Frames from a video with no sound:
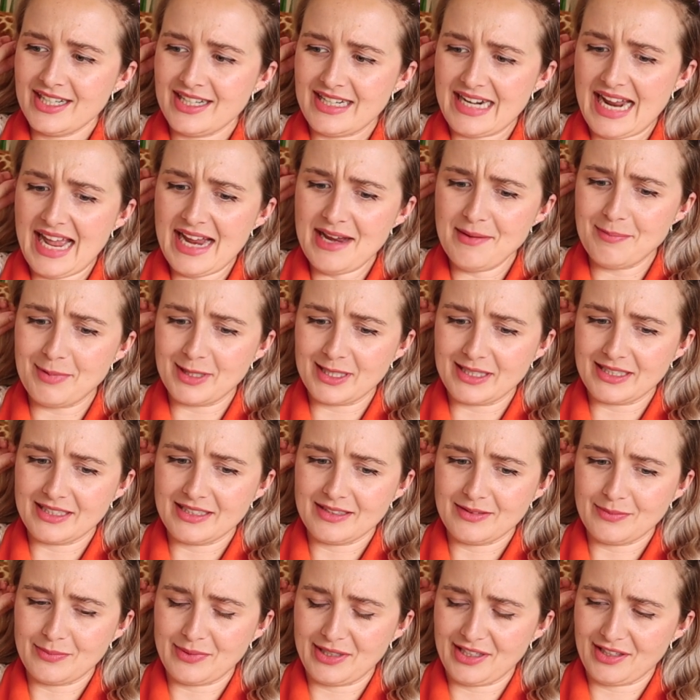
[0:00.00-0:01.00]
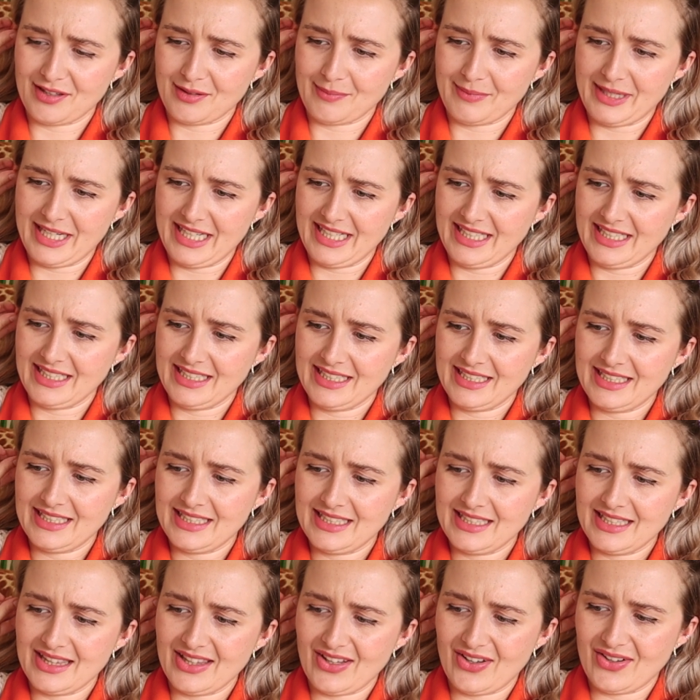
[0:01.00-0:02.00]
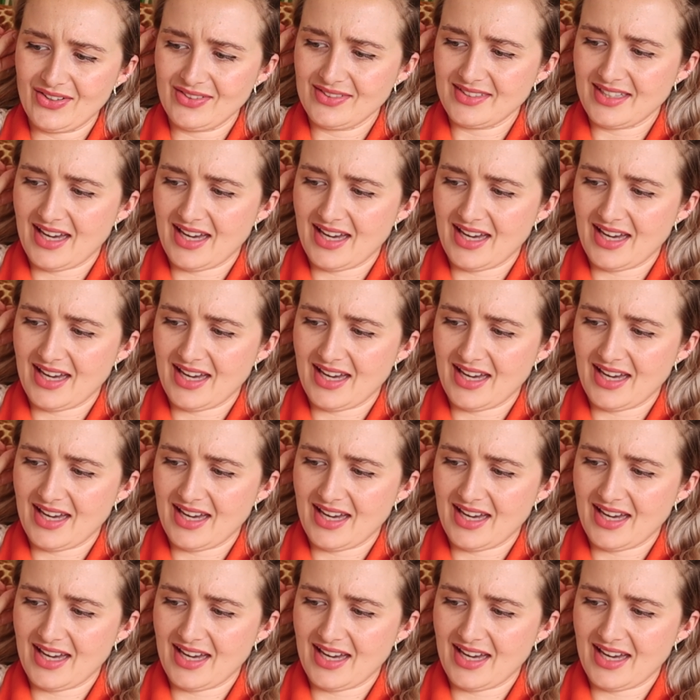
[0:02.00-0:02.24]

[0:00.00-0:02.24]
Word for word: neighbor with me the whole